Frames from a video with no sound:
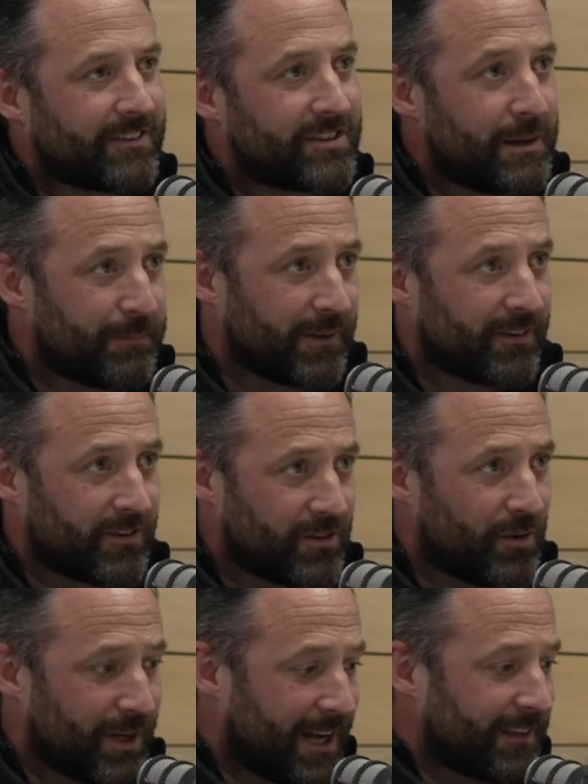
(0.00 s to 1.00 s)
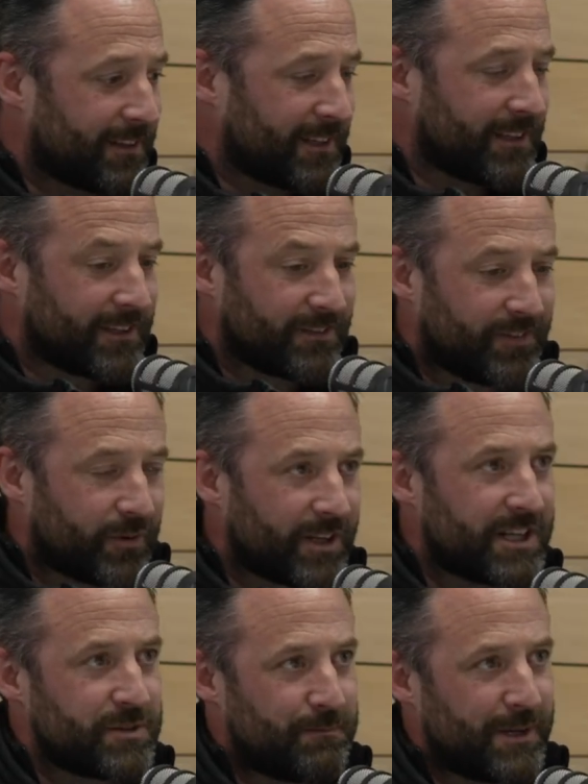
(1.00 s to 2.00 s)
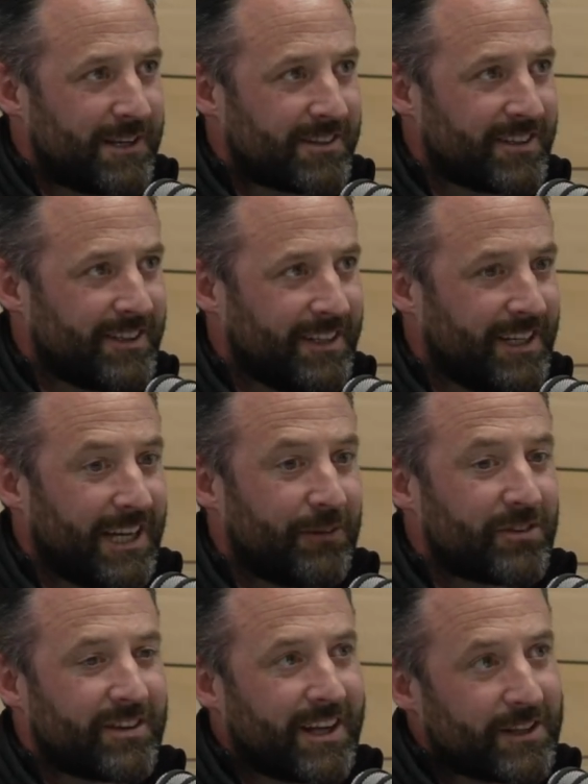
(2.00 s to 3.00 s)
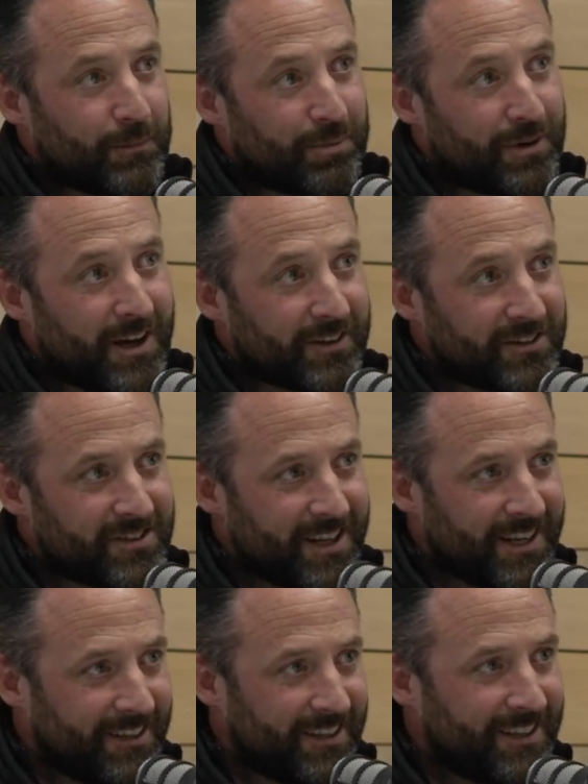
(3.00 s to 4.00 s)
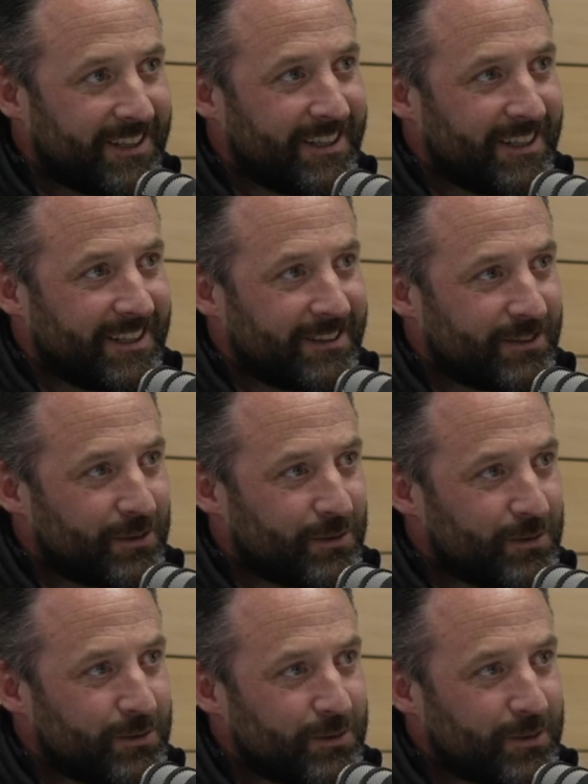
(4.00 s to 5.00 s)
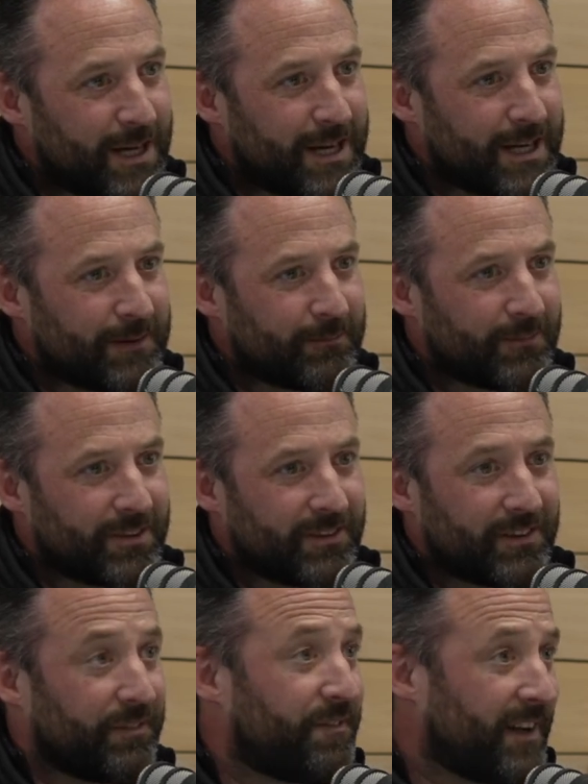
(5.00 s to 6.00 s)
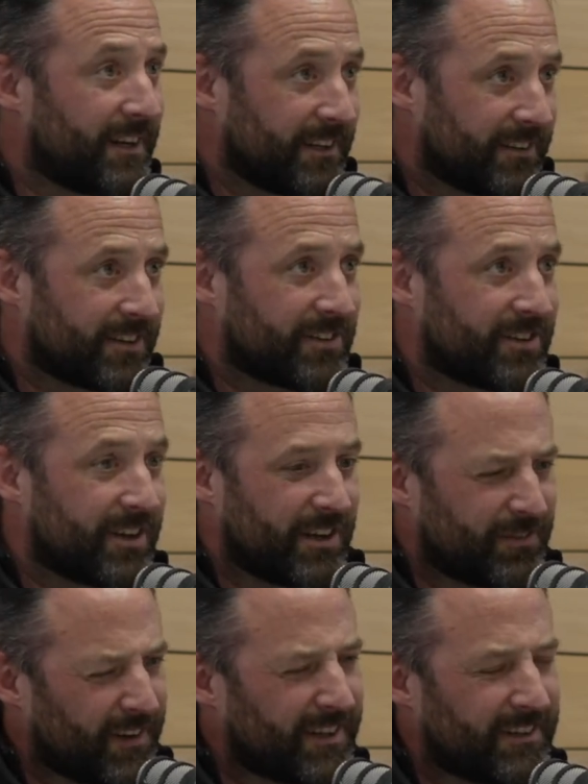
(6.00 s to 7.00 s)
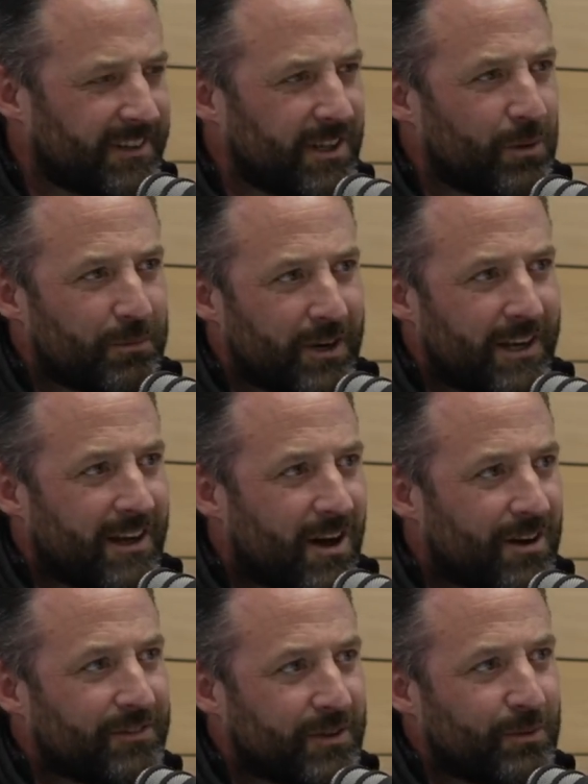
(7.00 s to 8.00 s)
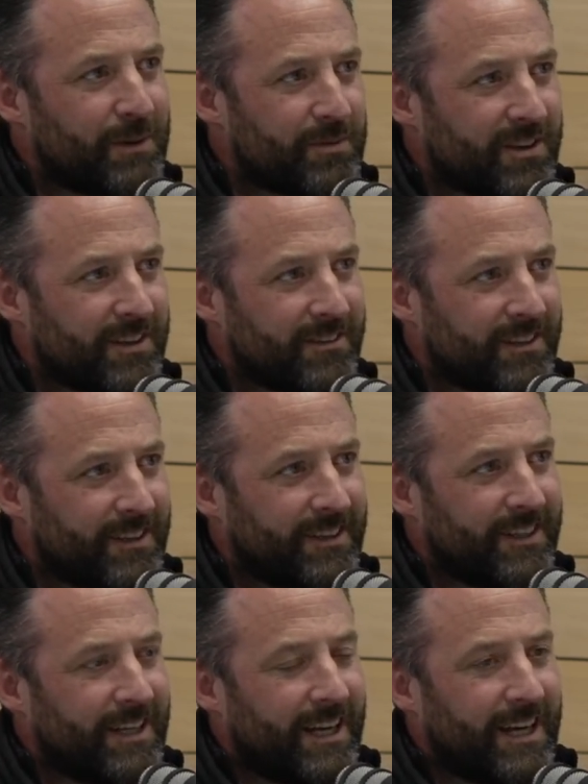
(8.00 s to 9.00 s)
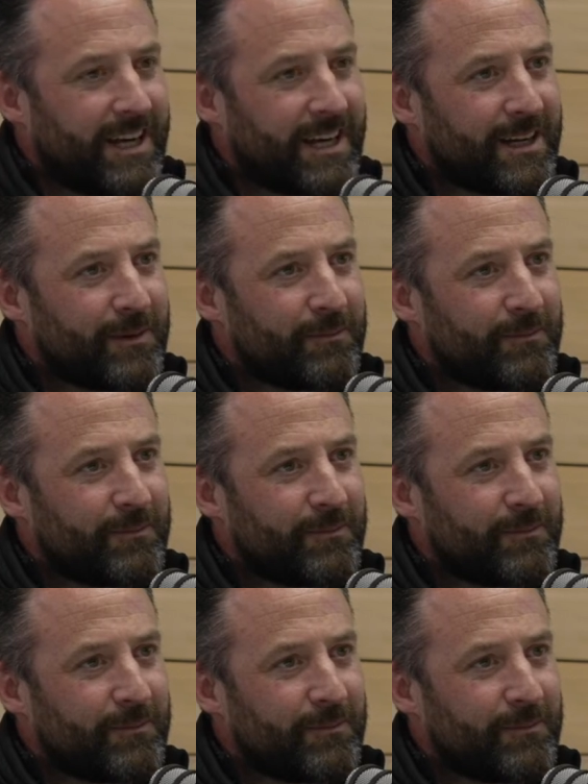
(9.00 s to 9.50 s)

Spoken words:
stepping stone, we had the foundation built. It was to get the products then to fit into the site, fit into the umbrella of the website. Yeah.